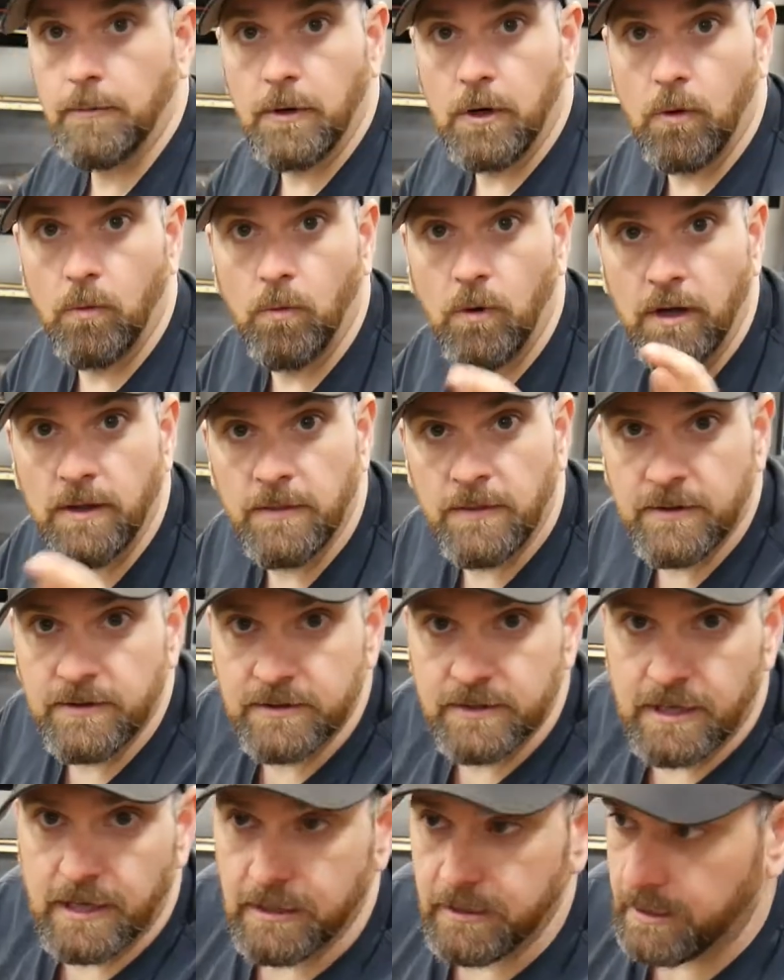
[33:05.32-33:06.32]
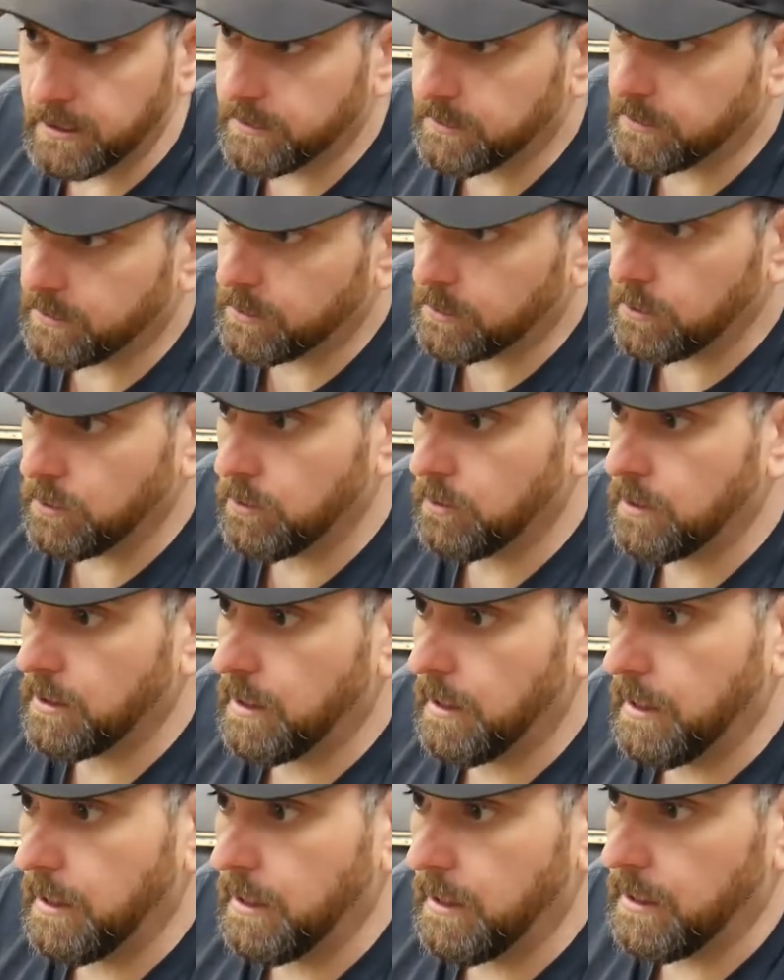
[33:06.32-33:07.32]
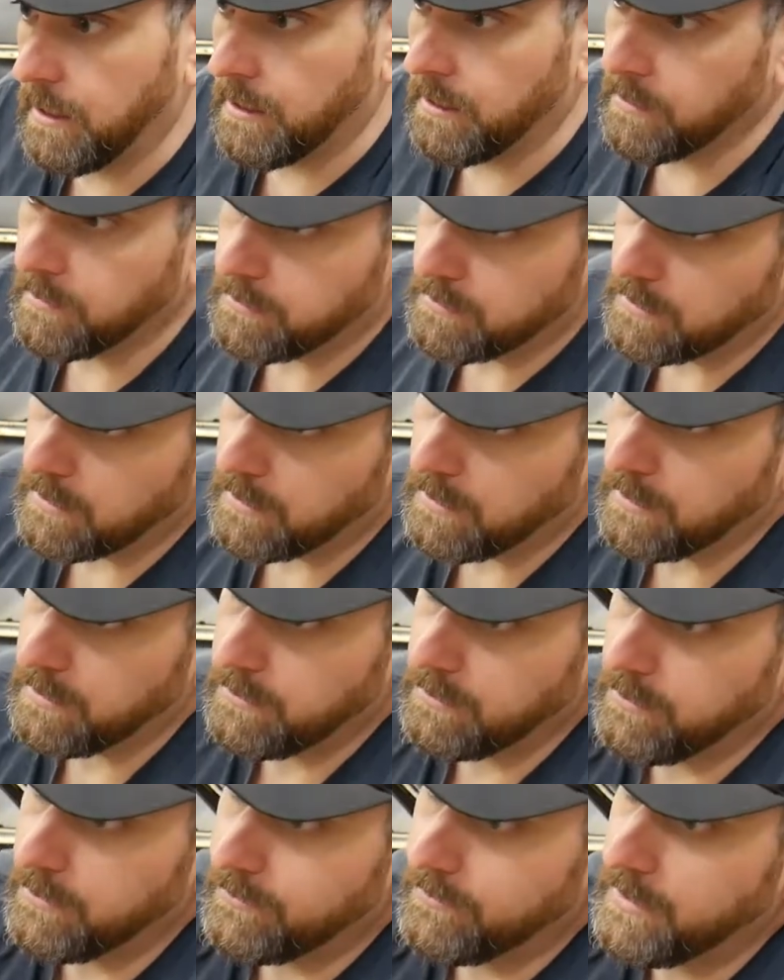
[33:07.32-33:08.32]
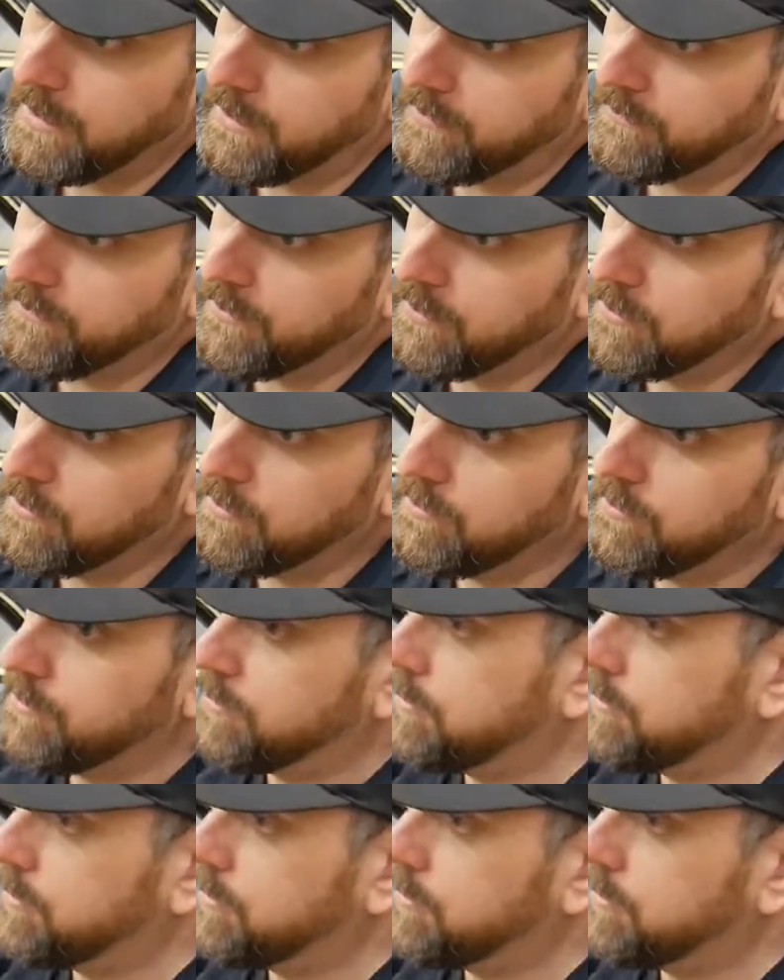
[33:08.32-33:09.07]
one thing that I like to do, and you don't have to use,